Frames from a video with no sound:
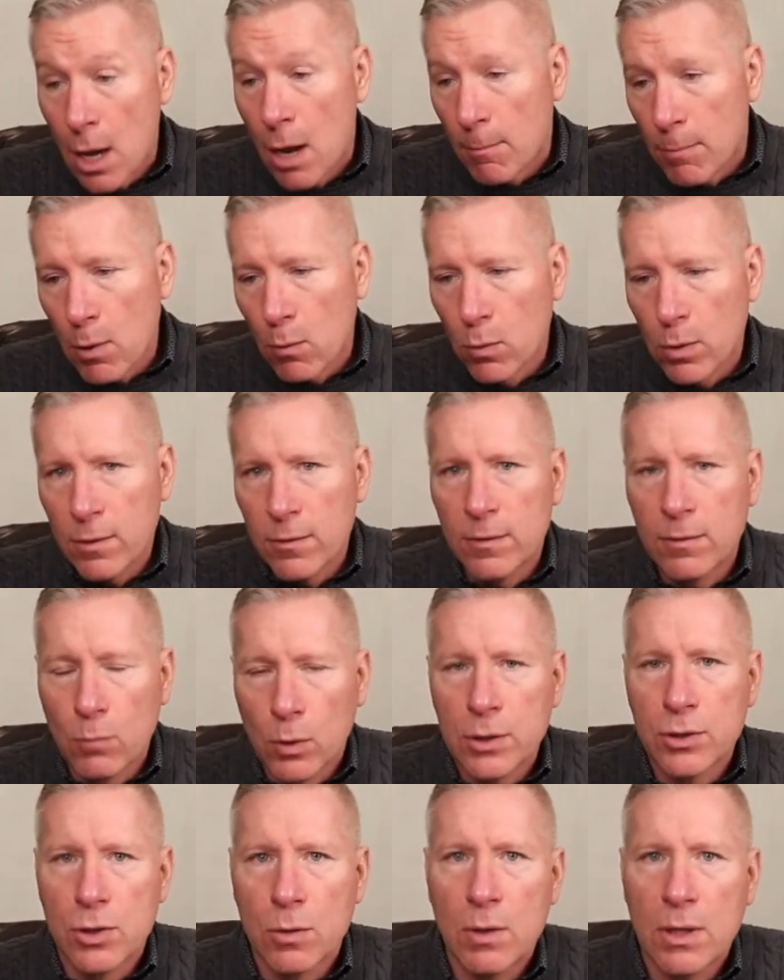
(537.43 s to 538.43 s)
But
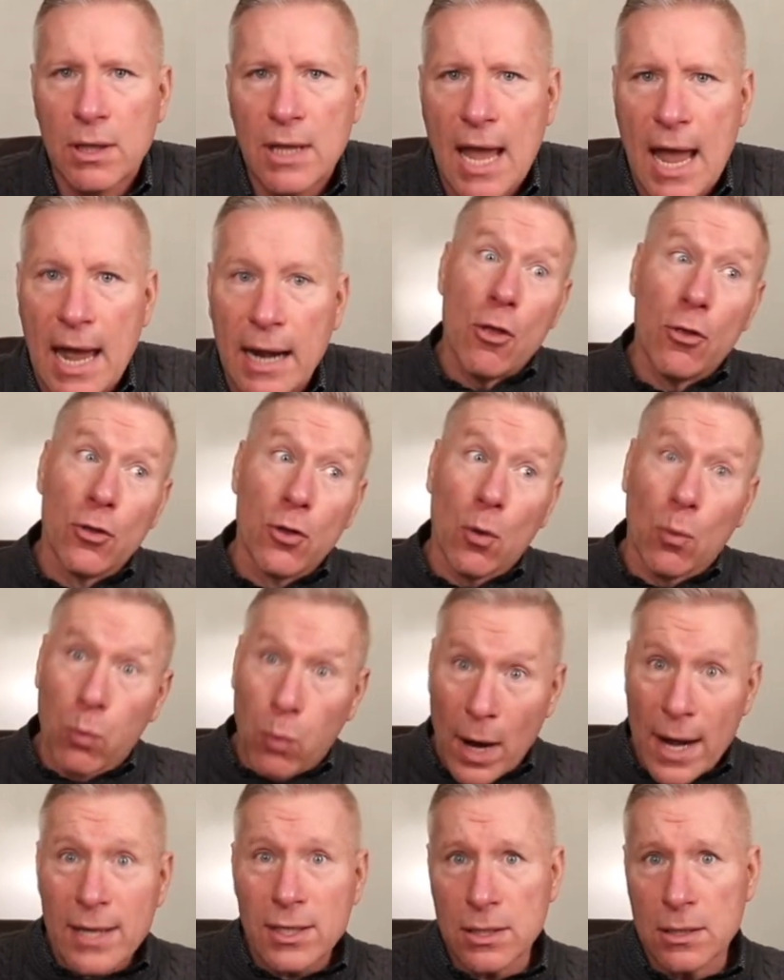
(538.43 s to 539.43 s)
we're doing that. The
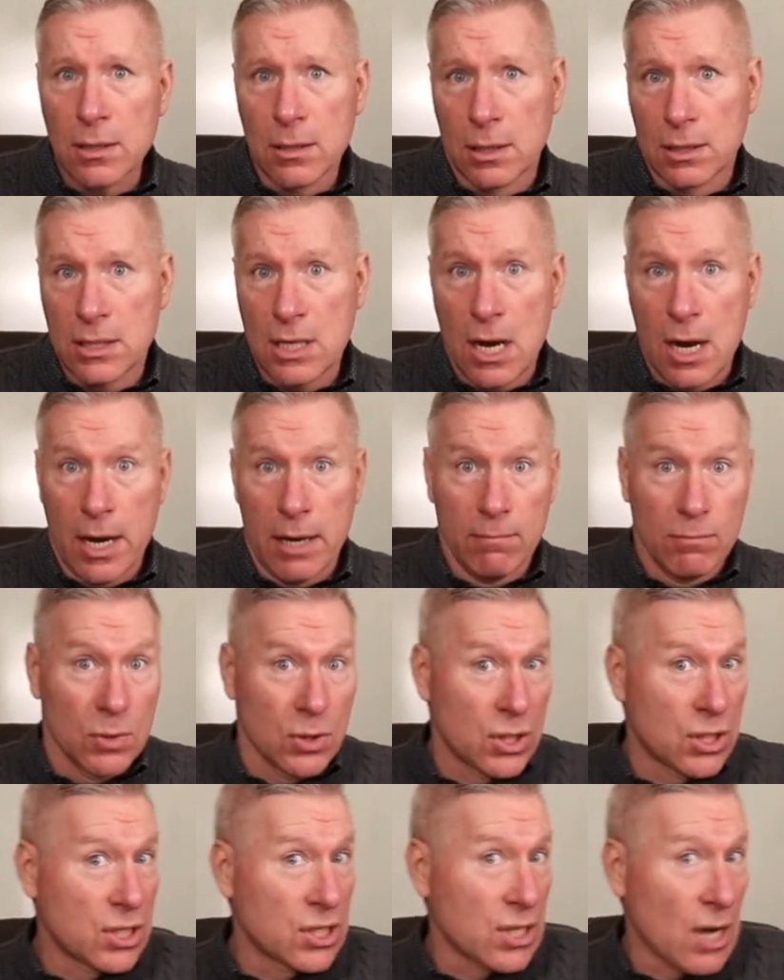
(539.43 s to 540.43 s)
rest of the time,
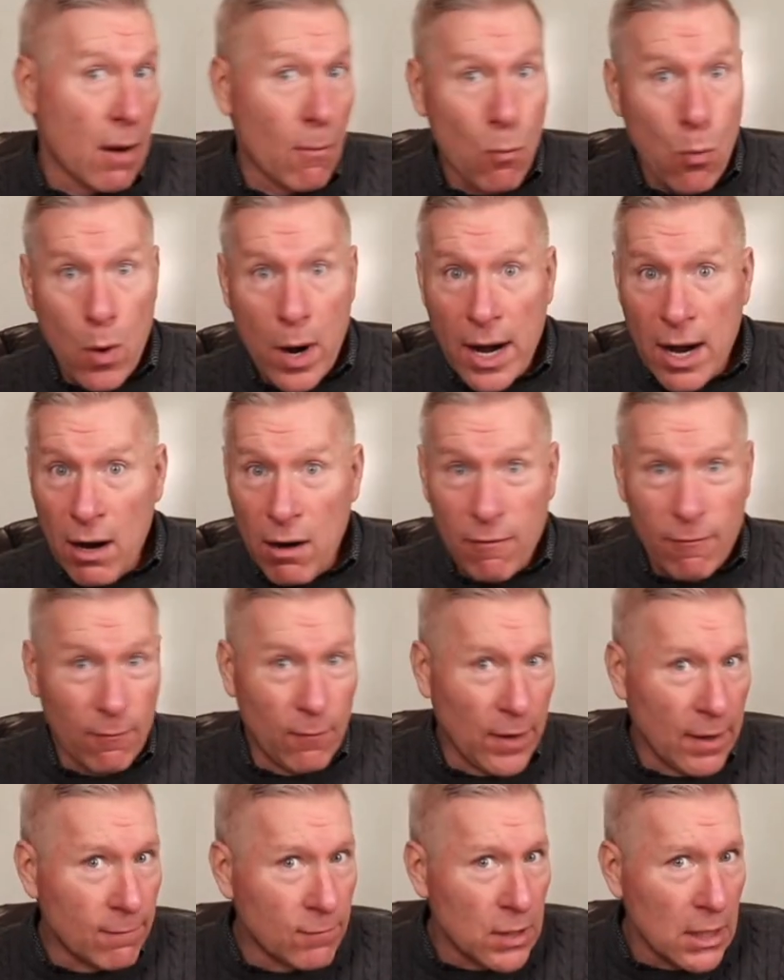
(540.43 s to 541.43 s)
somewhere
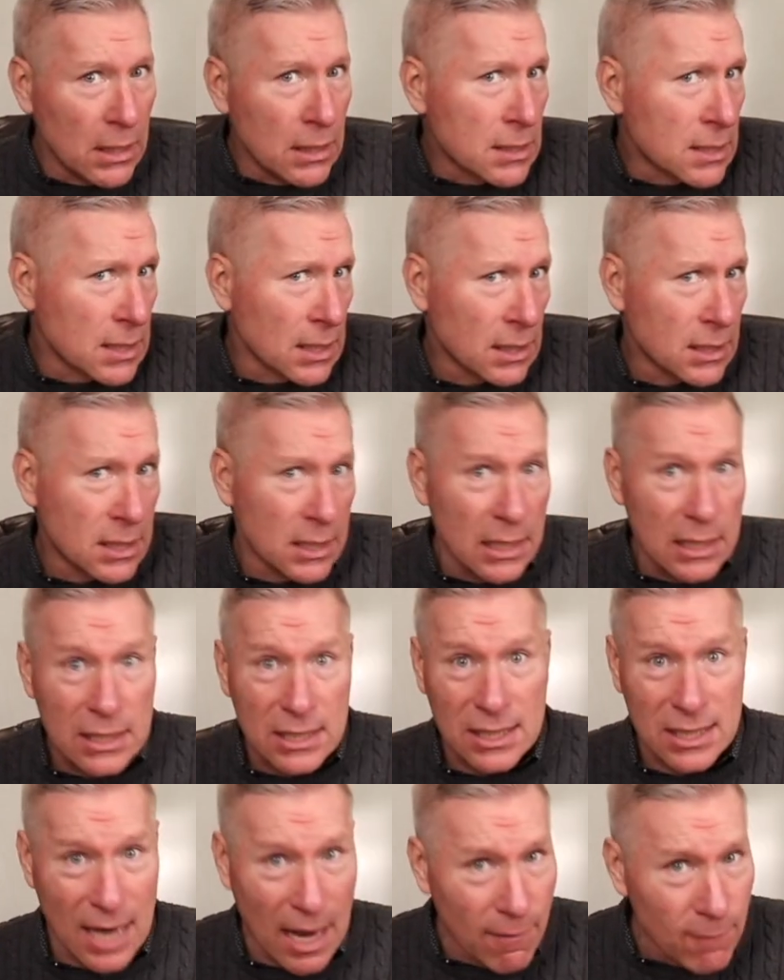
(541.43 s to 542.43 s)
50, 60,
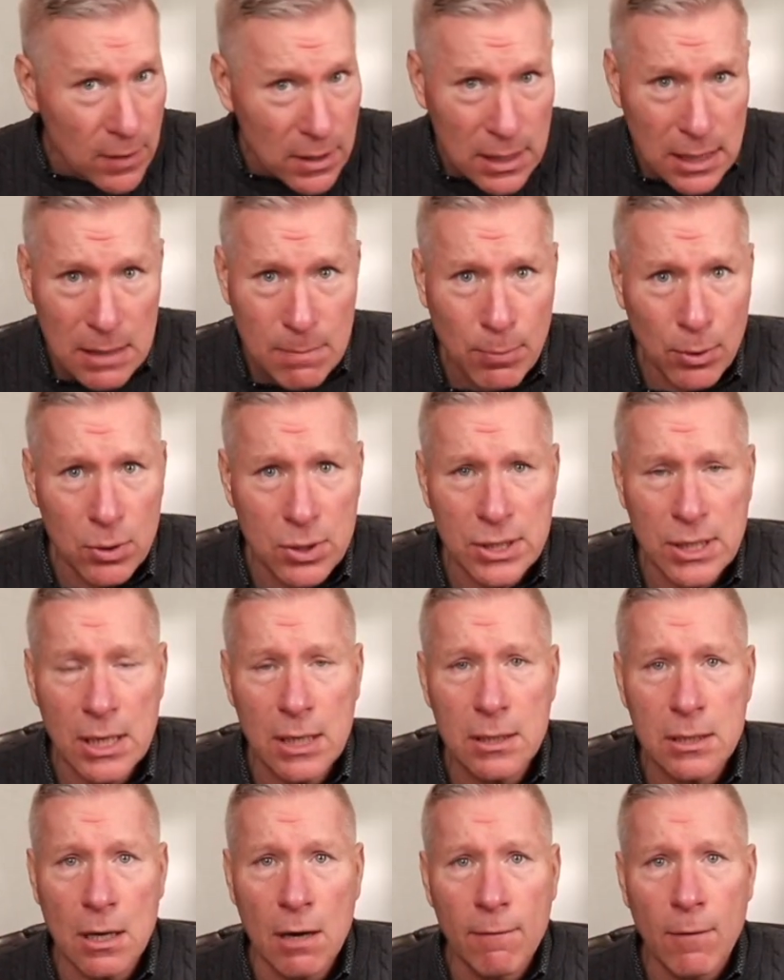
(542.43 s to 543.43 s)

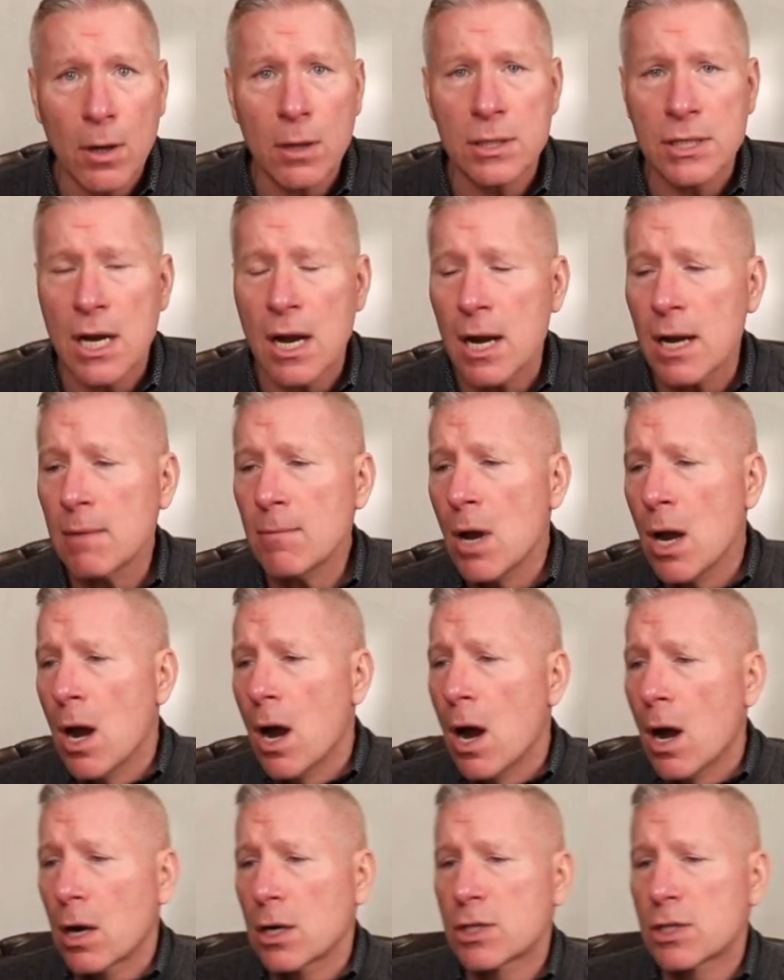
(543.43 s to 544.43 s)
70% of our time are